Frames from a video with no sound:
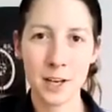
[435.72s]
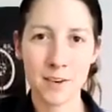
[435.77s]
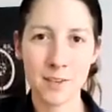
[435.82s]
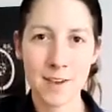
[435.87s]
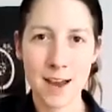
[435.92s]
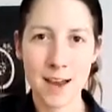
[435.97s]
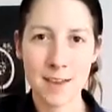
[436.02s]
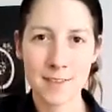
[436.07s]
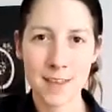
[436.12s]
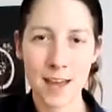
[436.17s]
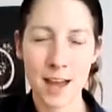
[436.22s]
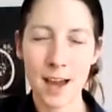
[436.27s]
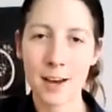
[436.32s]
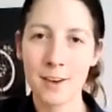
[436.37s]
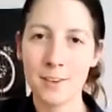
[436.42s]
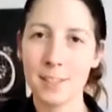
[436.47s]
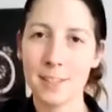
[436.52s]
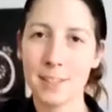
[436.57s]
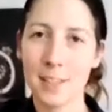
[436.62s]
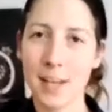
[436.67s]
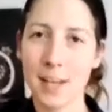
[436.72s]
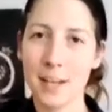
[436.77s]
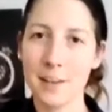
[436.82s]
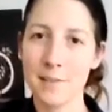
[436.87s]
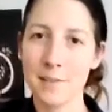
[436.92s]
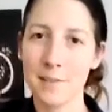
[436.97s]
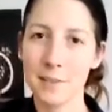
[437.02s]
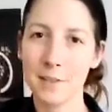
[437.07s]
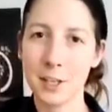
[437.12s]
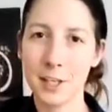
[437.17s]
around the house, kind of
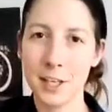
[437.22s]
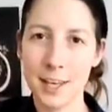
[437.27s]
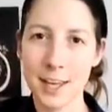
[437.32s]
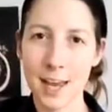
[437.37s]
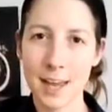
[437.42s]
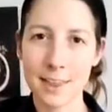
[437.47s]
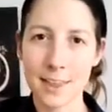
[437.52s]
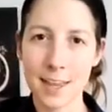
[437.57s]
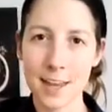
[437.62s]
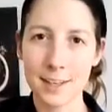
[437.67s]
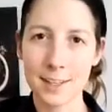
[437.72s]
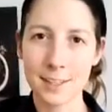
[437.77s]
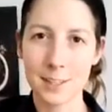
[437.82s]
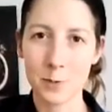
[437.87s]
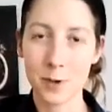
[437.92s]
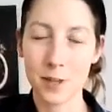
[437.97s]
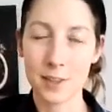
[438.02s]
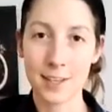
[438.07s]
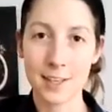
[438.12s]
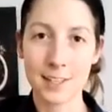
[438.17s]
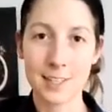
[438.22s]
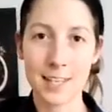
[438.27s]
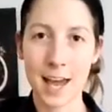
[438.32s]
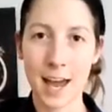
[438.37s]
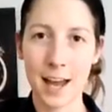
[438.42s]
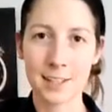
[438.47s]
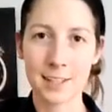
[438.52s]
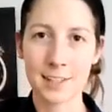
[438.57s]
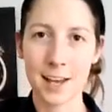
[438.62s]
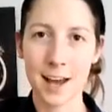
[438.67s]
looking at things with a
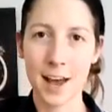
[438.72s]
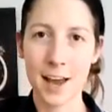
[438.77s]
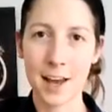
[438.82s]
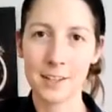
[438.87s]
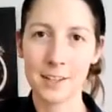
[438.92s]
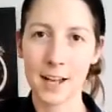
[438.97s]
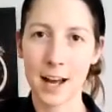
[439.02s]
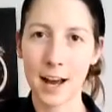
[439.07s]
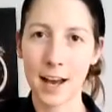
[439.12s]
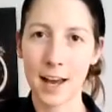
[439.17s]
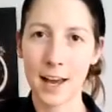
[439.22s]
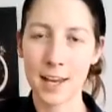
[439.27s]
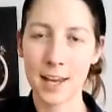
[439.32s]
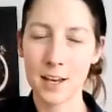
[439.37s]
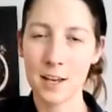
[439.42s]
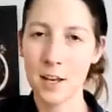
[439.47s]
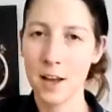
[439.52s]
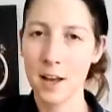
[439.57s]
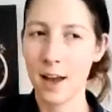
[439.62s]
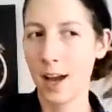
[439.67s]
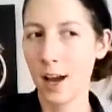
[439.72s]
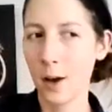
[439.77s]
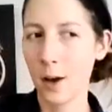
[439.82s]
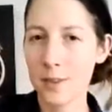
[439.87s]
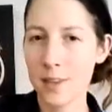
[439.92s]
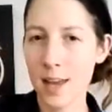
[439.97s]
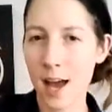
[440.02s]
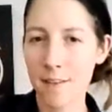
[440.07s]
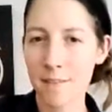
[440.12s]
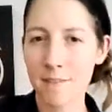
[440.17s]
tactile eye. How
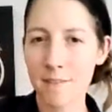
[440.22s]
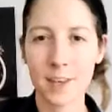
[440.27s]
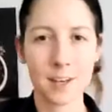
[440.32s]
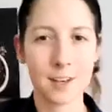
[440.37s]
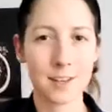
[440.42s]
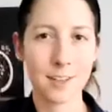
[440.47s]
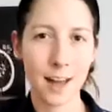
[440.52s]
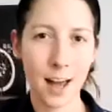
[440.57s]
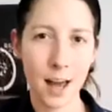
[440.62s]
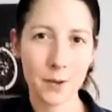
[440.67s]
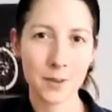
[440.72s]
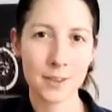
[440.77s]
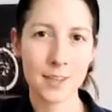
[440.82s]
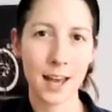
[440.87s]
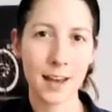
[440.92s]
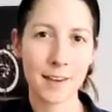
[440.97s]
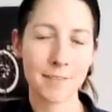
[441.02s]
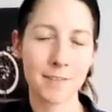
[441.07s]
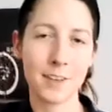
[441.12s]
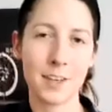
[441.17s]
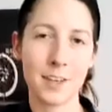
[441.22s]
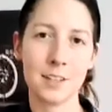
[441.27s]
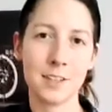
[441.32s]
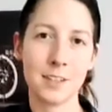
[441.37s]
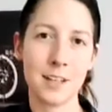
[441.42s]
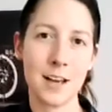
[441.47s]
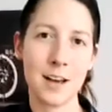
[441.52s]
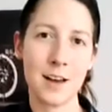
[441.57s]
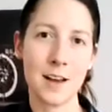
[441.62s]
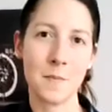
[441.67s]
would that feel? How would that
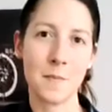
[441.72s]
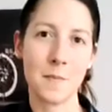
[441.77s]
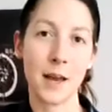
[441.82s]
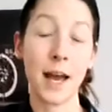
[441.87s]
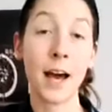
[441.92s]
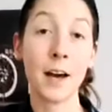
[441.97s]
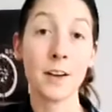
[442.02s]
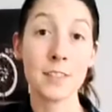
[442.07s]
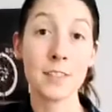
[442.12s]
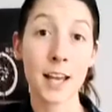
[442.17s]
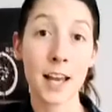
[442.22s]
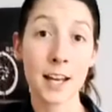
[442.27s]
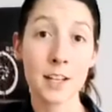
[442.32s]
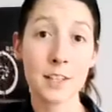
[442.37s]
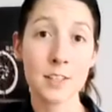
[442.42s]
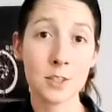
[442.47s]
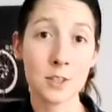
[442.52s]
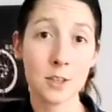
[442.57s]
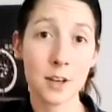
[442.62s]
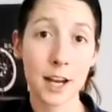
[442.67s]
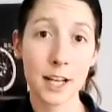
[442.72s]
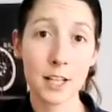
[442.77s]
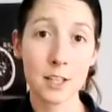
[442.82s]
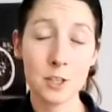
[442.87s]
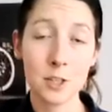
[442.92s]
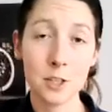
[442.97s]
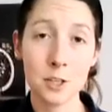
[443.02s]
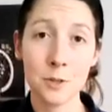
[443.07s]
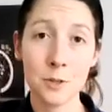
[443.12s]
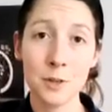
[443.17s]
feel? Outside is great
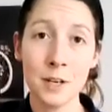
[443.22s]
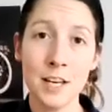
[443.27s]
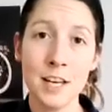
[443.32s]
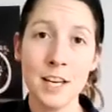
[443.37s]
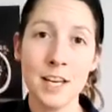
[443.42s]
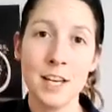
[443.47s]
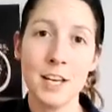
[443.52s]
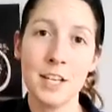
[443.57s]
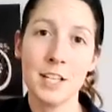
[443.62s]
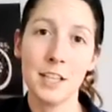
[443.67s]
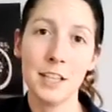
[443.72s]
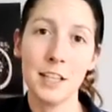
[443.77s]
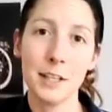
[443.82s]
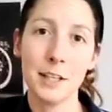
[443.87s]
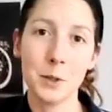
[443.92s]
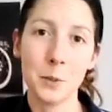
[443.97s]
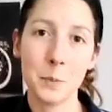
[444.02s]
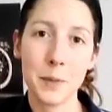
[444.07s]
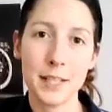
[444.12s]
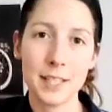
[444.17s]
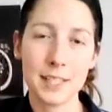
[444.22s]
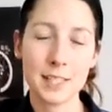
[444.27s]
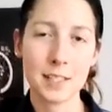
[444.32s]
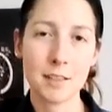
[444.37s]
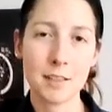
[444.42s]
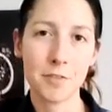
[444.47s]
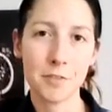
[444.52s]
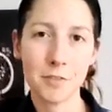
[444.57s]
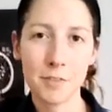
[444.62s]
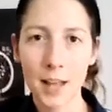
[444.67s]
too. Little bits
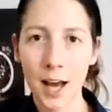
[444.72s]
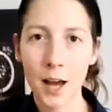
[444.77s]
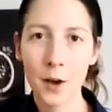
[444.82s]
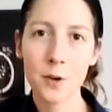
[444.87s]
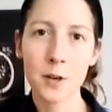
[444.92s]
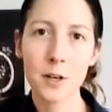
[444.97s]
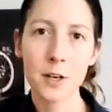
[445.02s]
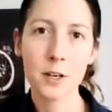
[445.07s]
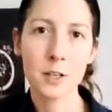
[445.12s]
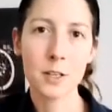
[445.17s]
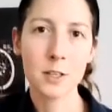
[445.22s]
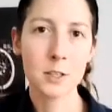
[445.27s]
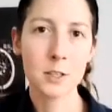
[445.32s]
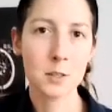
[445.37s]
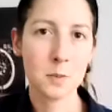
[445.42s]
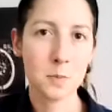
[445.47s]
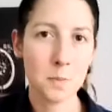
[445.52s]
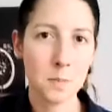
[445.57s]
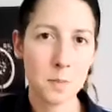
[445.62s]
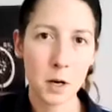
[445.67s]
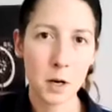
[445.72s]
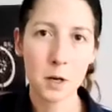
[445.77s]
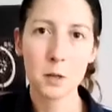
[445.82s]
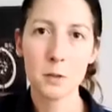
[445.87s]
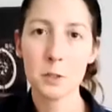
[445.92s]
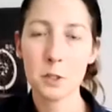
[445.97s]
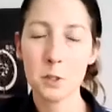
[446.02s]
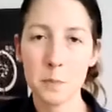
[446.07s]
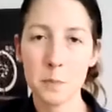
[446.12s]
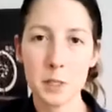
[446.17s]
of flowers,
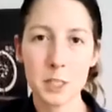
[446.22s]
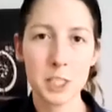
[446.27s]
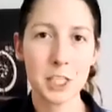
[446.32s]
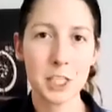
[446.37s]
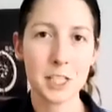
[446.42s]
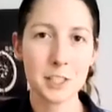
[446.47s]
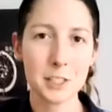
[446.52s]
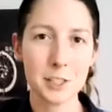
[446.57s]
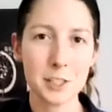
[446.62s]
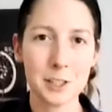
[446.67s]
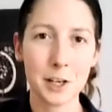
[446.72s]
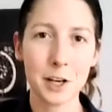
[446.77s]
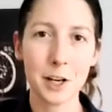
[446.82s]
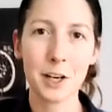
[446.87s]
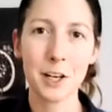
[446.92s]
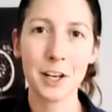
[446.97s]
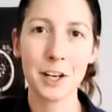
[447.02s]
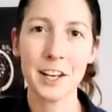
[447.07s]
mulch, bushes, dirt.